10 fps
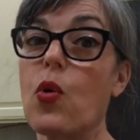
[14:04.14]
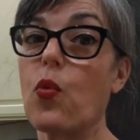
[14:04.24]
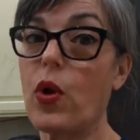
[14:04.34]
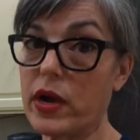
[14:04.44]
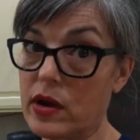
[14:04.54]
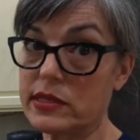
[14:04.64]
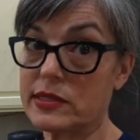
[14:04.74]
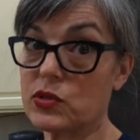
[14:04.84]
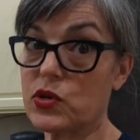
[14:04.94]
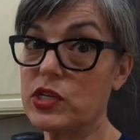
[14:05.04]
what
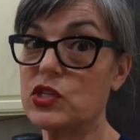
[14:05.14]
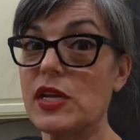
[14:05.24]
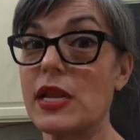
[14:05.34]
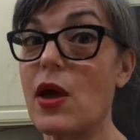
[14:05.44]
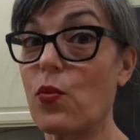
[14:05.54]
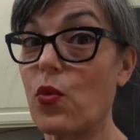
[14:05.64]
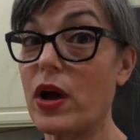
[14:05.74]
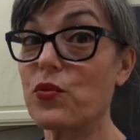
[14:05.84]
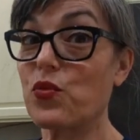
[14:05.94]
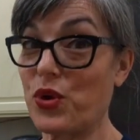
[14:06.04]
concentration and
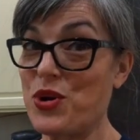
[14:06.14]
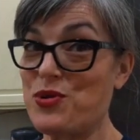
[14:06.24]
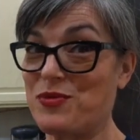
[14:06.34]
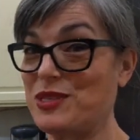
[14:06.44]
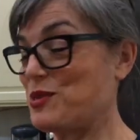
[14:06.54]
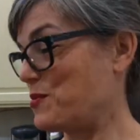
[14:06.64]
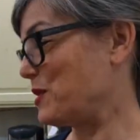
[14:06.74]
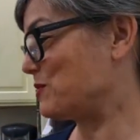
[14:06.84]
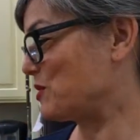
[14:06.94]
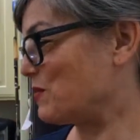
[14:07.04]
what room it's
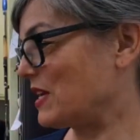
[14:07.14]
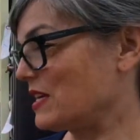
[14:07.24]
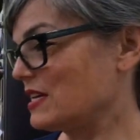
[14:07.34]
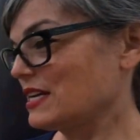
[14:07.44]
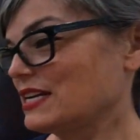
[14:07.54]
supposed to be